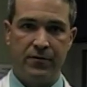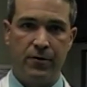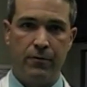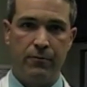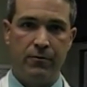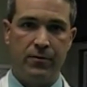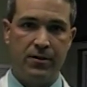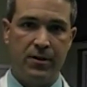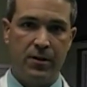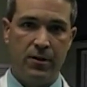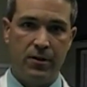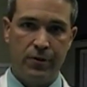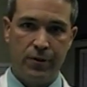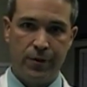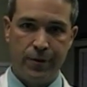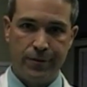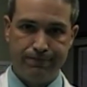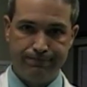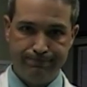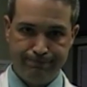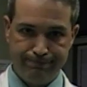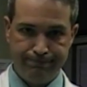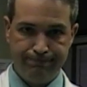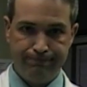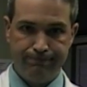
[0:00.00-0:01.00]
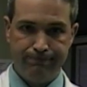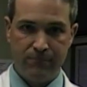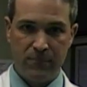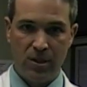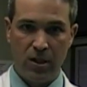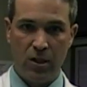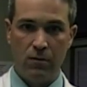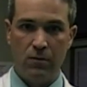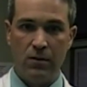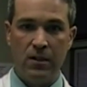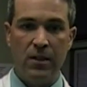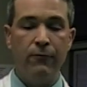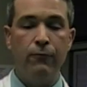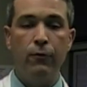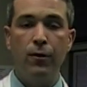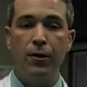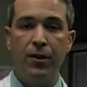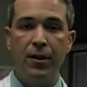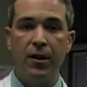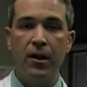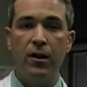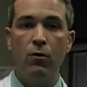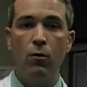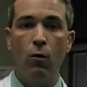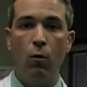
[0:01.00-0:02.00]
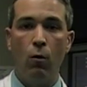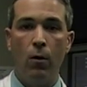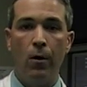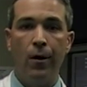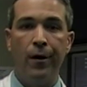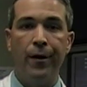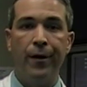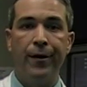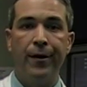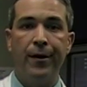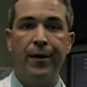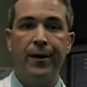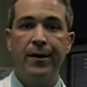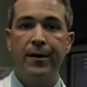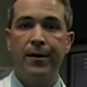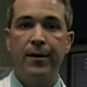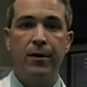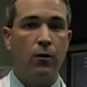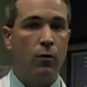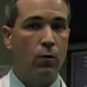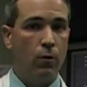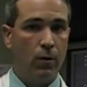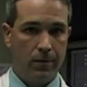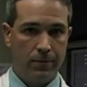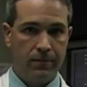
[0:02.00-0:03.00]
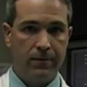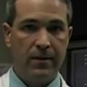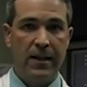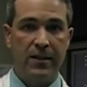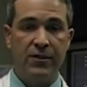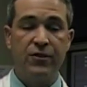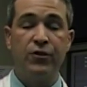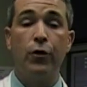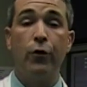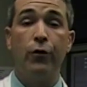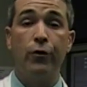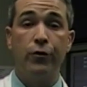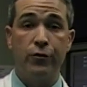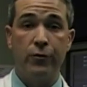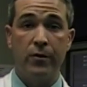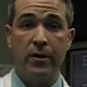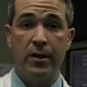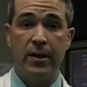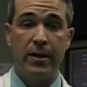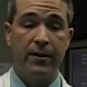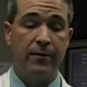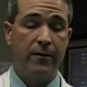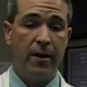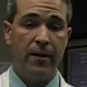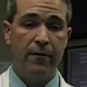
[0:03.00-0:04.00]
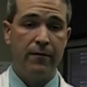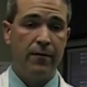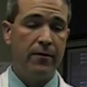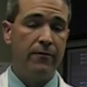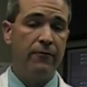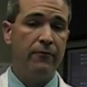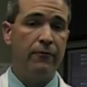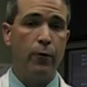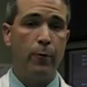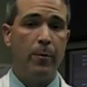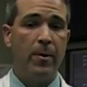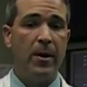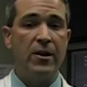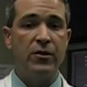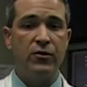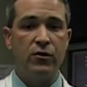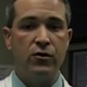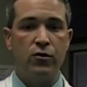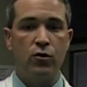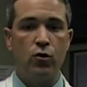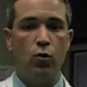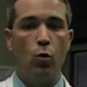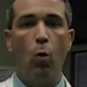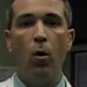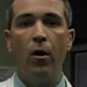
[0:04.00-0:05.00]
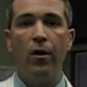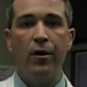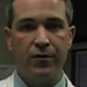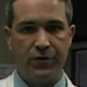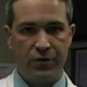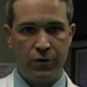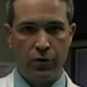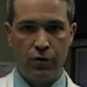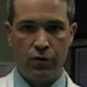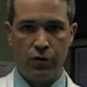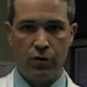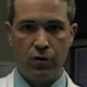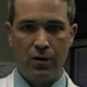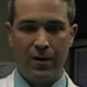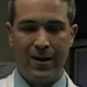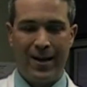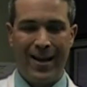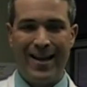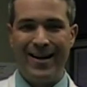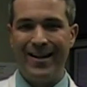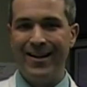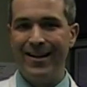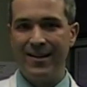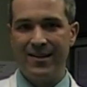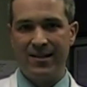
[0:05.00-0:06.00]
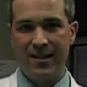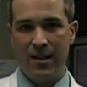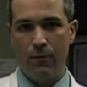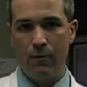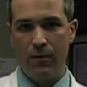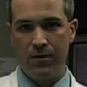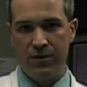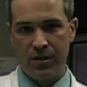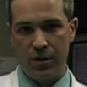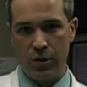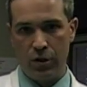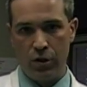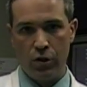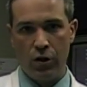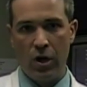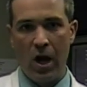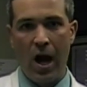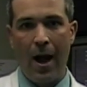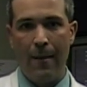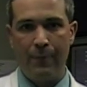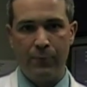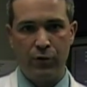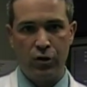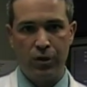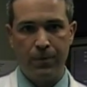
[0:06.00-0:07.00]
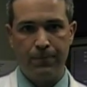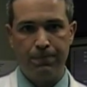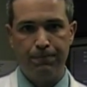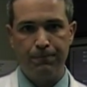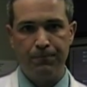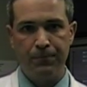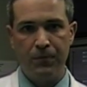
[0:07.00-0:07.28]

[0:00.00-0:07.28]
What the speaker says: It was either live with it or get surgery, and even for patients who weren't surgical candidates, that wasn't a good option.